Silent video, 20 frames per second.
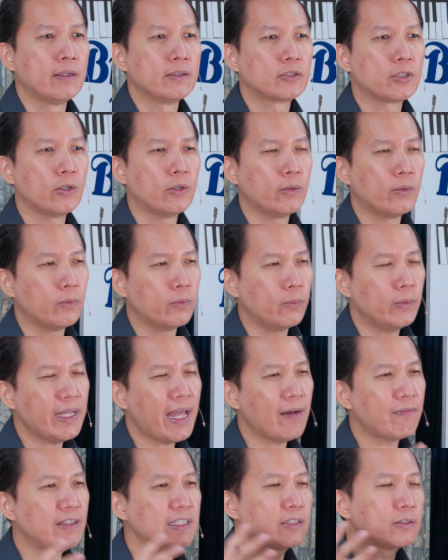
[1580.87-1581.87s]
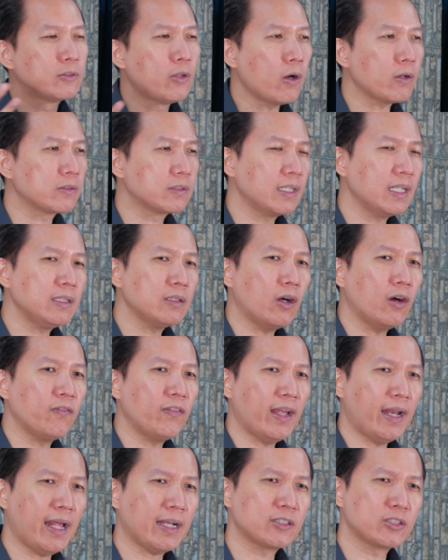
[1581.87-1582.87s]
So, we have this doctrine of
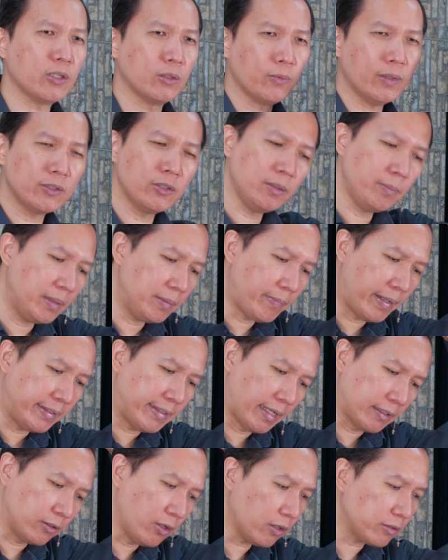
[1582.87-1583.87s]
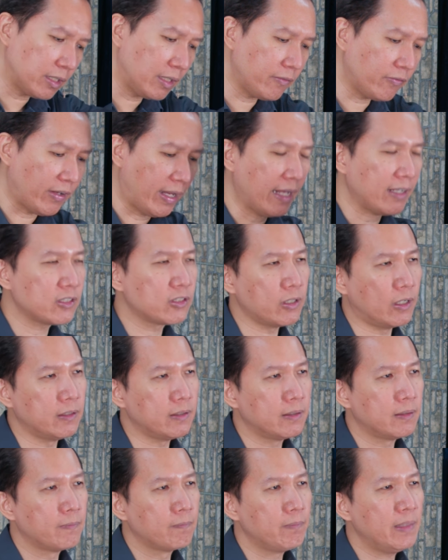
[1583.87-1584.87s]
election. What do you mean by that? Doctrine of
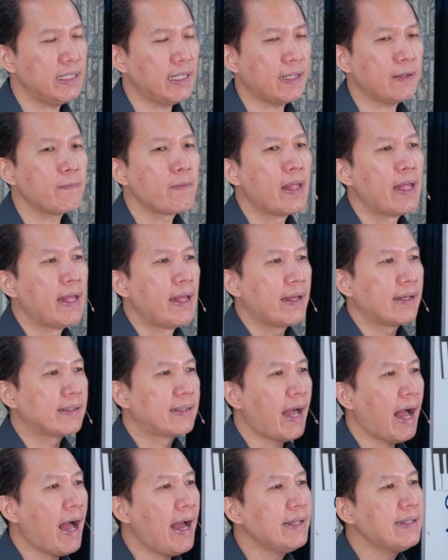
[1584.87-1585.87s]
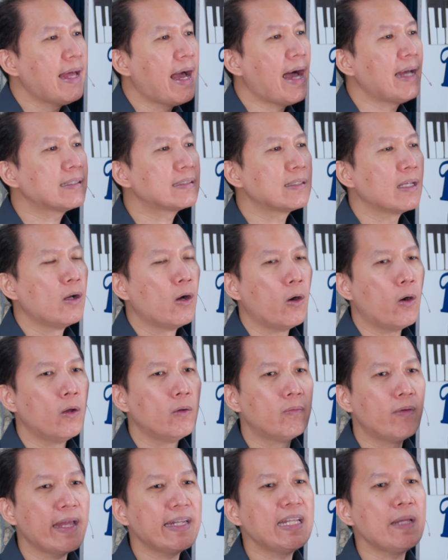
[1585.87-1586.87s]
election, meaning God has
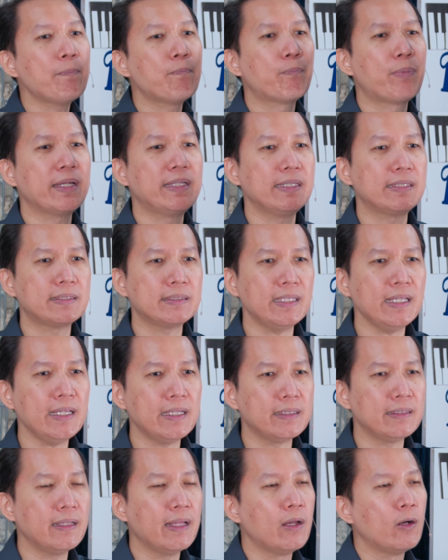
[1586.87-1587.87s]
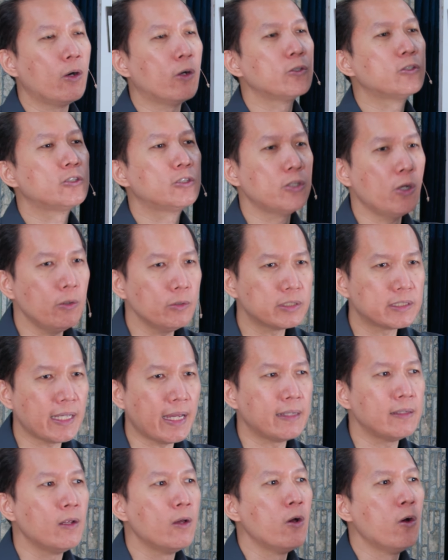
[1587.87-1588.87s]
already predestined or
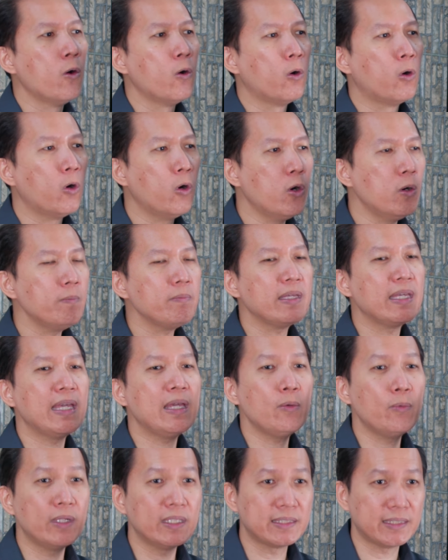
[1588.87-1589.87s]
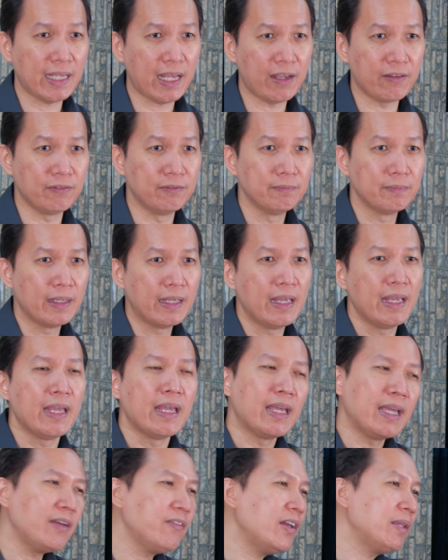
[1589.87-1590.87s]
chosen whom He will save.
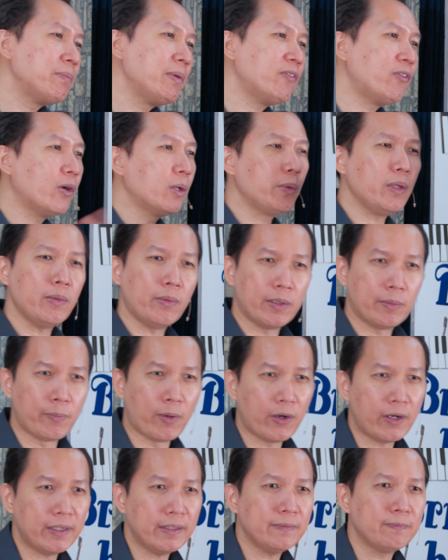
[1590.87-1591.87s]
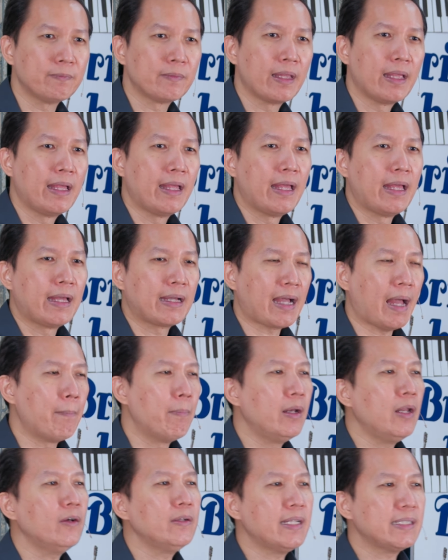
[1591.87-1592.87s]
Even before we were born,
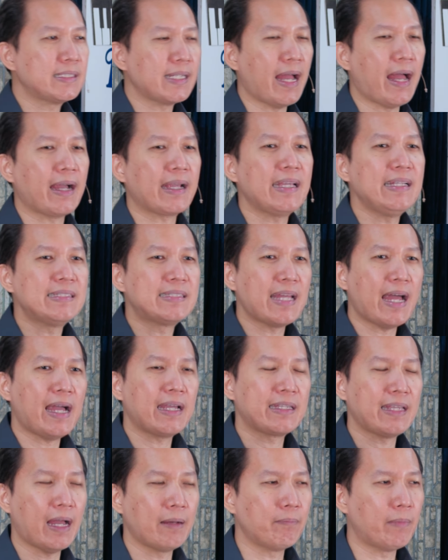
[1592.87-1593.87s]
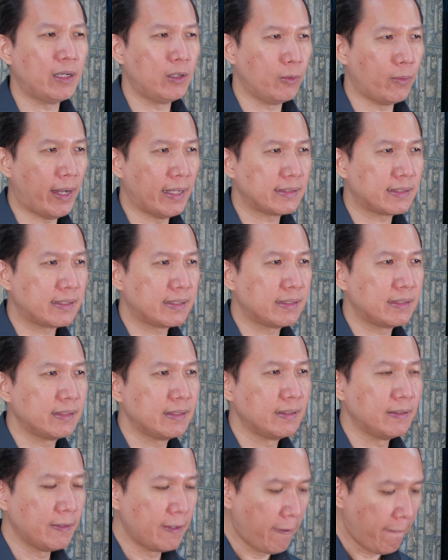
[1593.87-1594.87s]
kabalo na siya kinsa iyang maluwas.
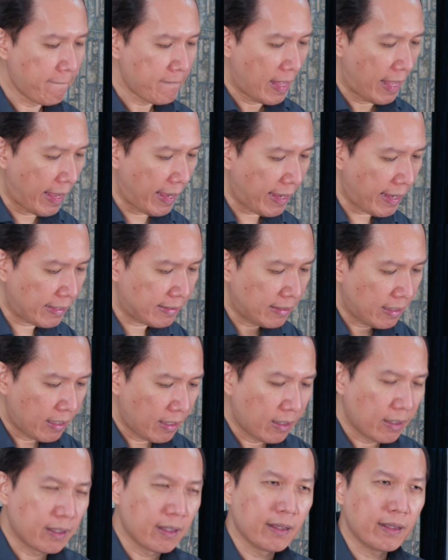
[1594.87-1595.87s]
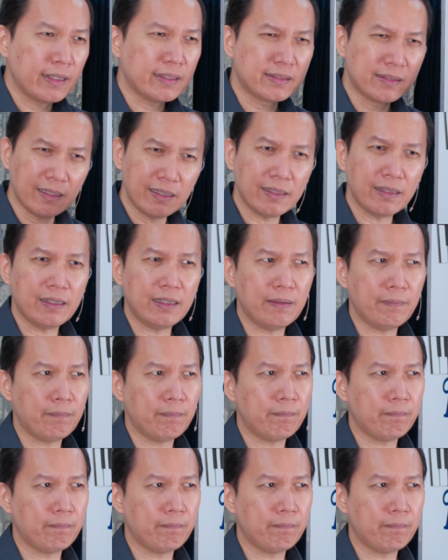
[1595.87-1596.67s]
And is there